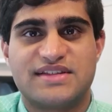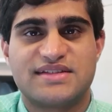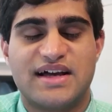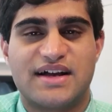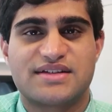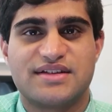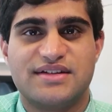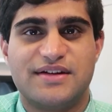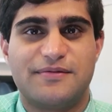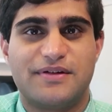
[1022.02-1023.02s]
This is actually
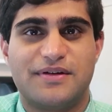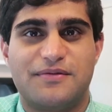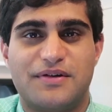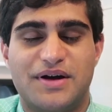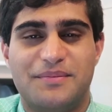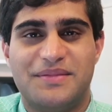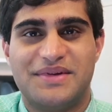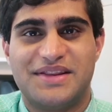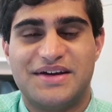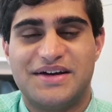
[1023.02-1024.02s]
different
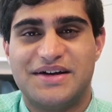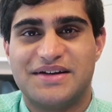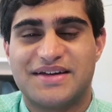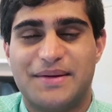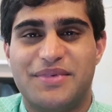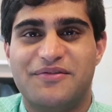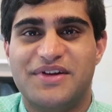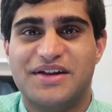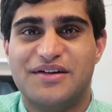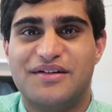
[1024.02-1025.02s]
from the type of
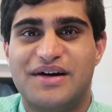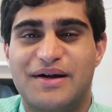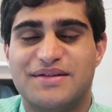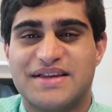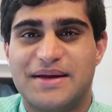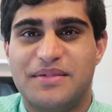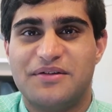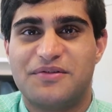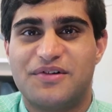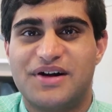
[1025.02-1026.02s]
video I was
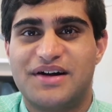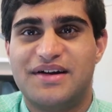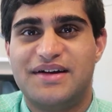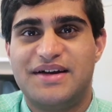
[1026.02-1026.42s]
aiming for,